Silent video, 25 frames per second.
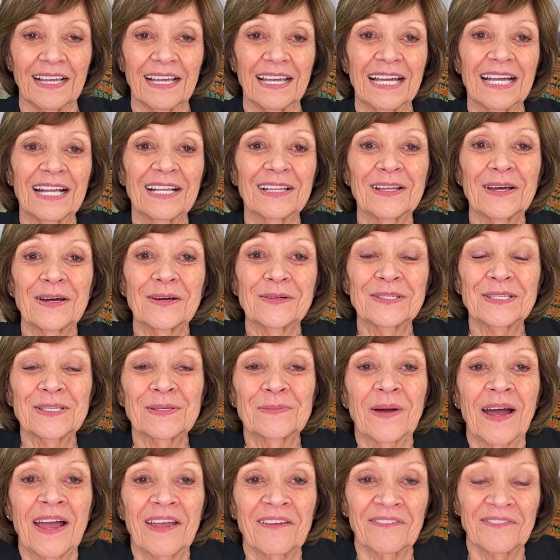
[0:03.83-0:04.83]
Hello to
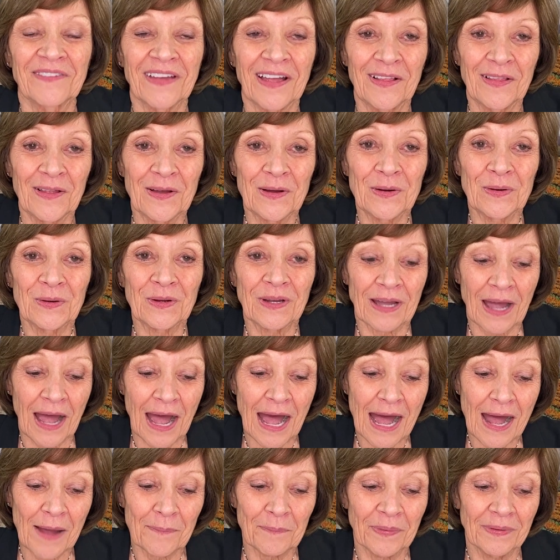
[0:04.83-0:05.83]
my fellow
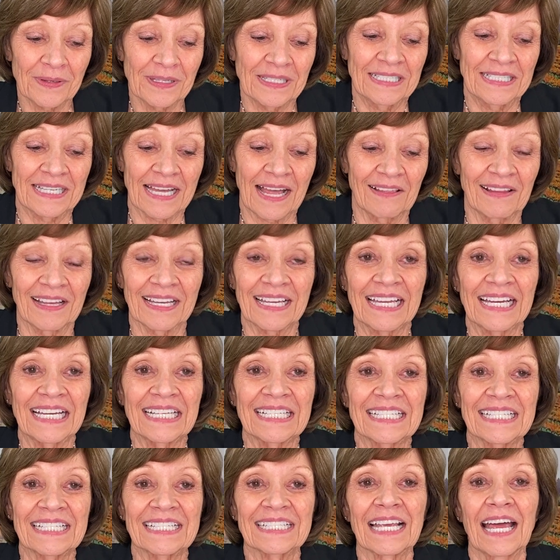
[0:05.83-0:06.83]
COP
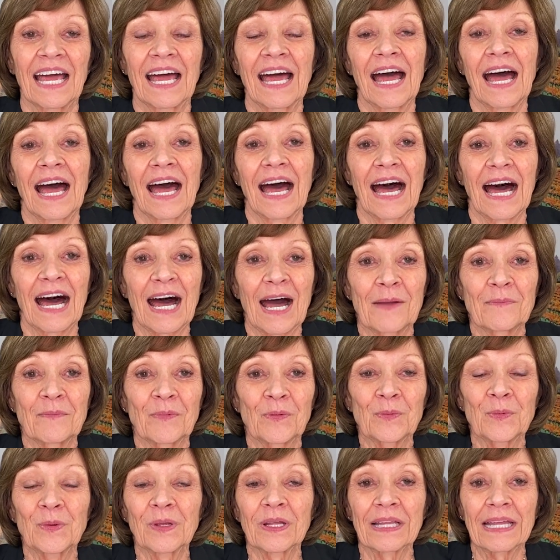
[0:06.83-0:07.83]
delegates. I'm
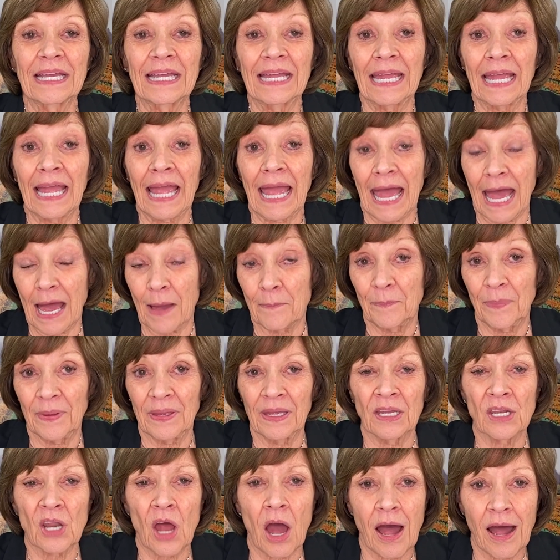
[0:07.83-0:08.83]
really happy
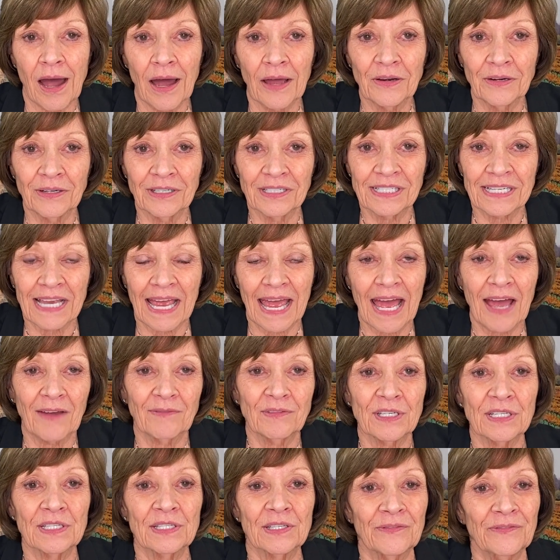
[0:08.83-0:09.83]
and honored to have
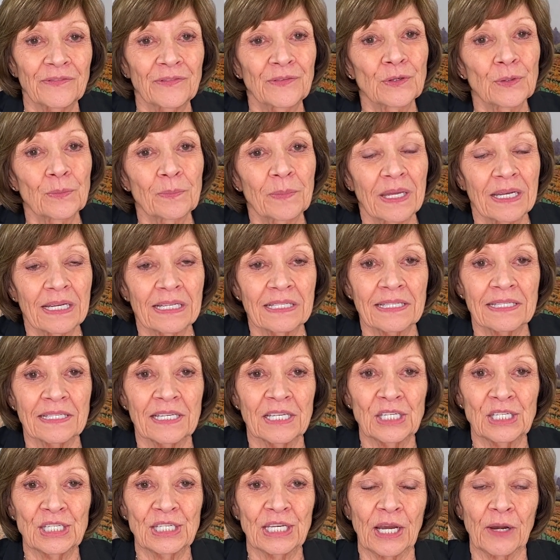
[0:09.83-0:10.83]
just a few minutes to
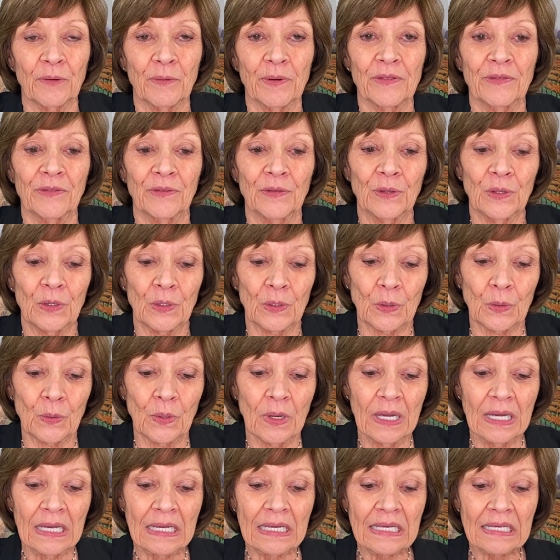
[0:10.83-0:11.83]
share with you
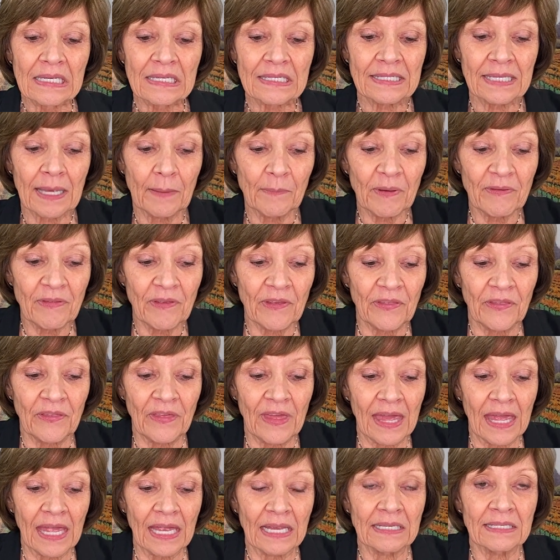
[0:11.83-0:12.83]
some of the
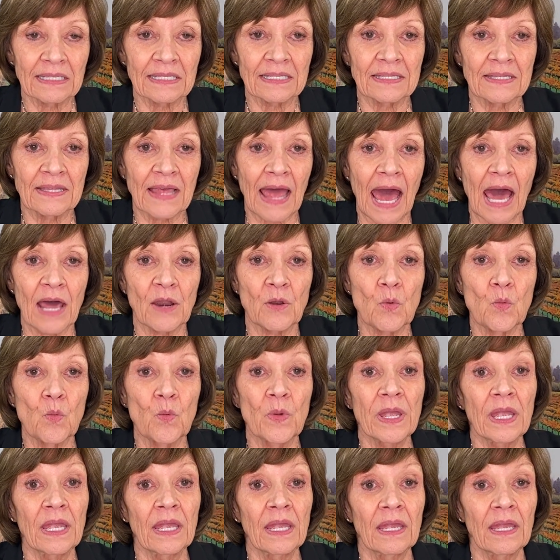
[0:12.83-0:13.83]
things that
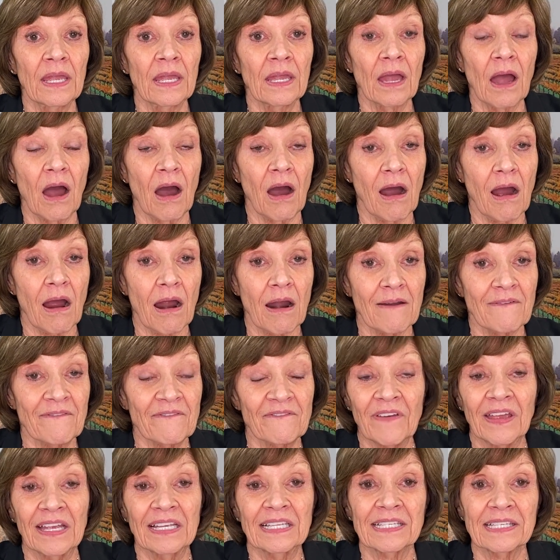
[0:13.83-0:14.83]
we are
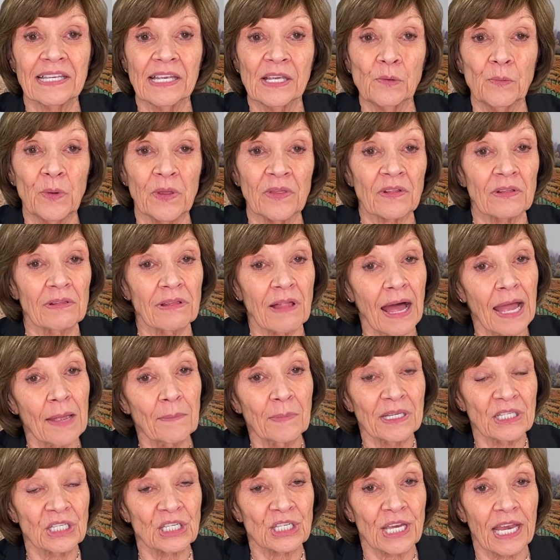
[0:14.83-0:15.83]
facing with
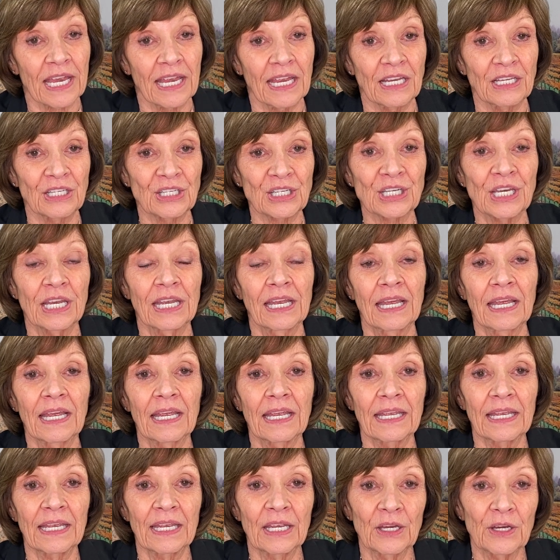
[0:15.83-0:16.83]
climate change
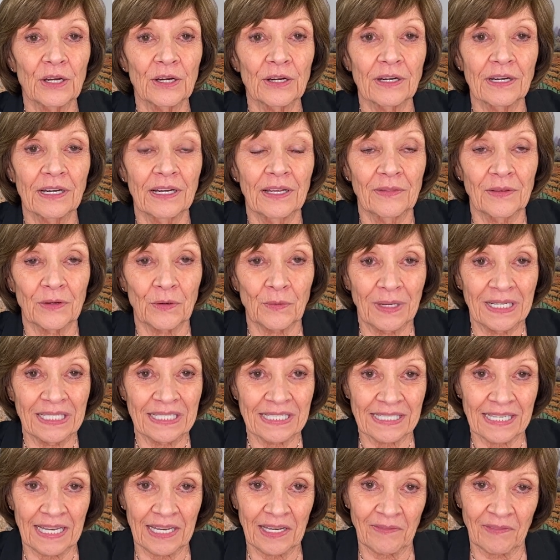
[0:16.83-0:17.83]
here in the great
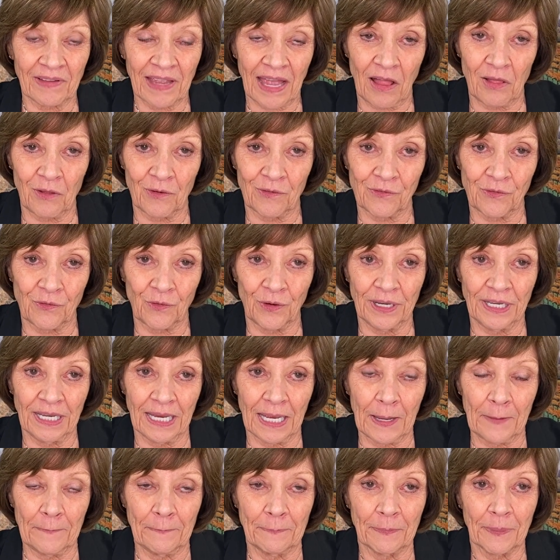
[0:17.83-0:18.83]
state of
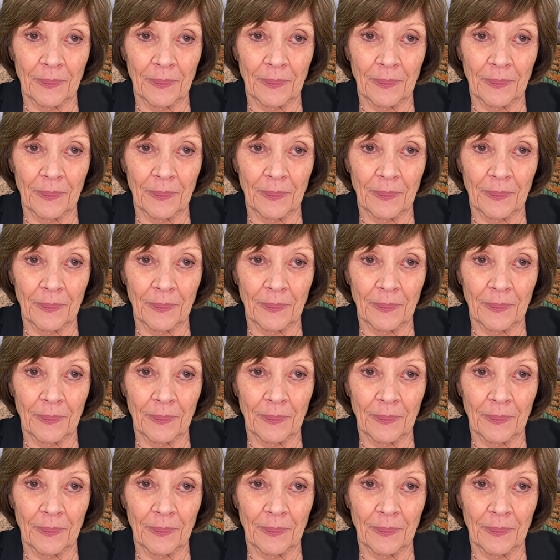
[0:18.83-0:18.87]
California.